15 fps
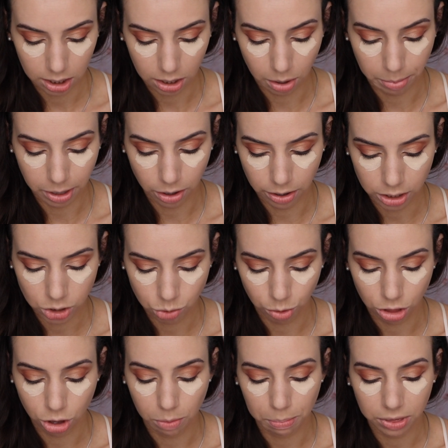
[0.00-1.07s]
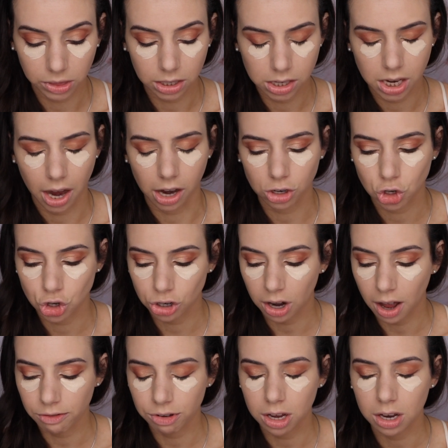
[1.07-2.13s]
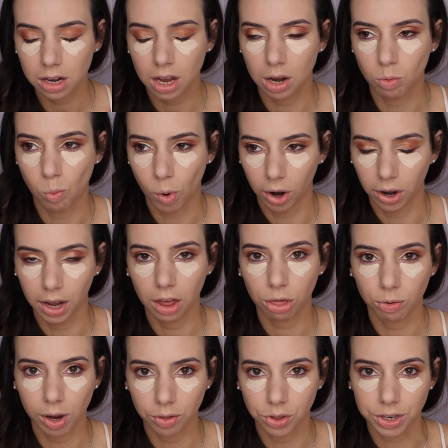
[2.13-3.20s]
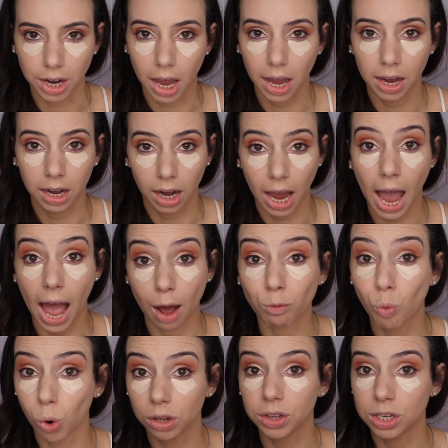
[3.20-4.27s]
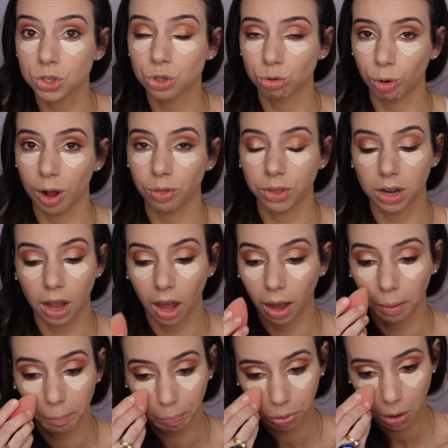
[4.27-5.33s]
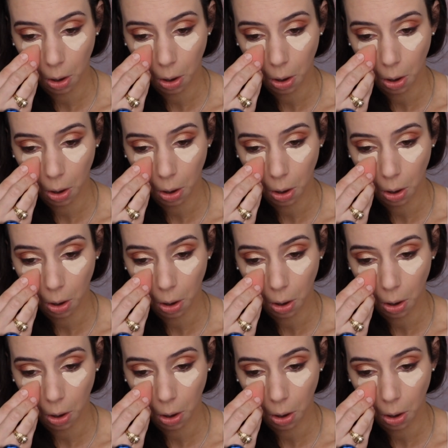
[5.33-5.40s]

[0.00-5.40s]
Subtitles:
I'll be honest with you, but the texture of it and wearing it throughout the day, and I have worn this throughout the day,